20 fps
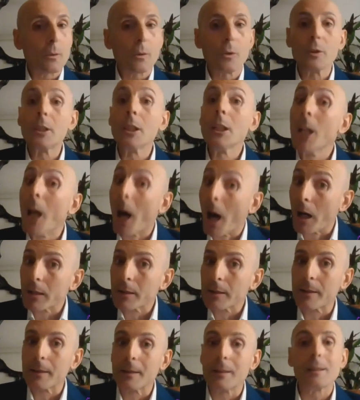could
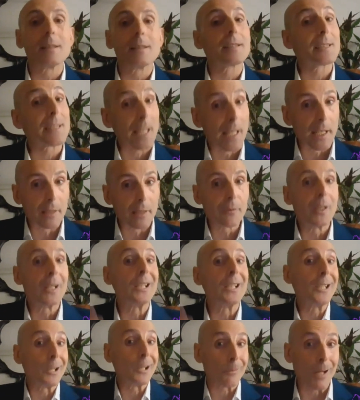not save
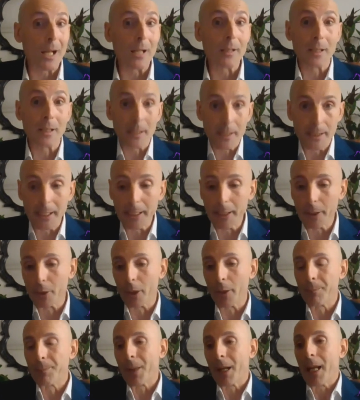the Iran
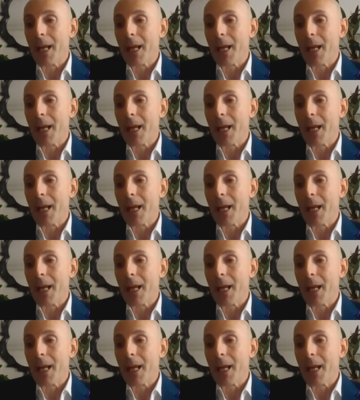deal.